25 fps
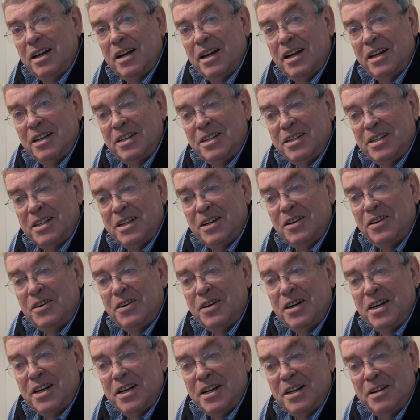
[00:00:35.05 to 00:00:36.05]
and
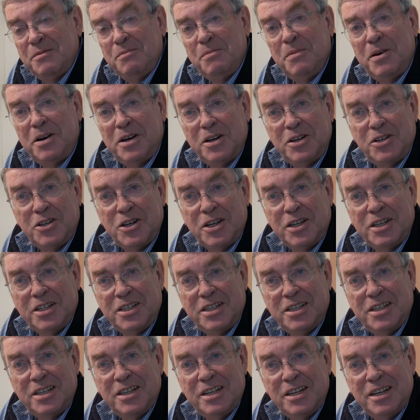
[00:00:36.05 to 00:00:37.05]
Syrian
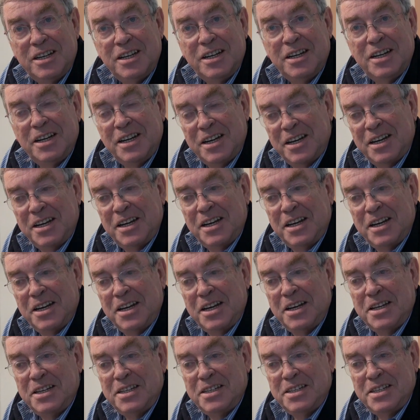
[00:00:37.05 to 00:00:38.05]
merchants
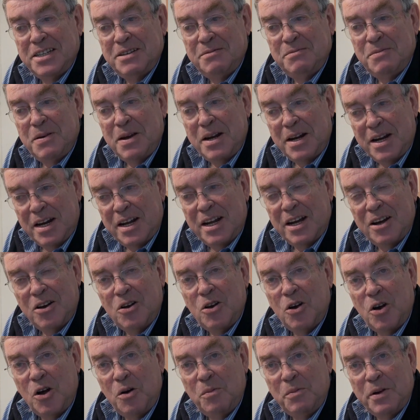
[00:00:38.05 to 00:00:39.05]
is mainly
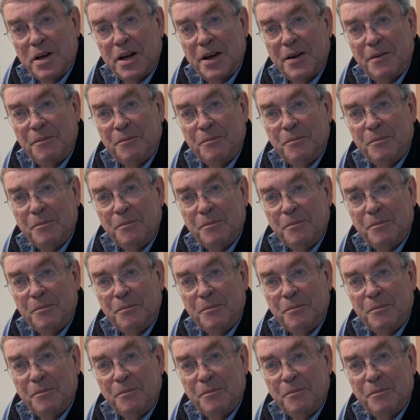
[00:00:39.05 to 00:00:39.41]
economic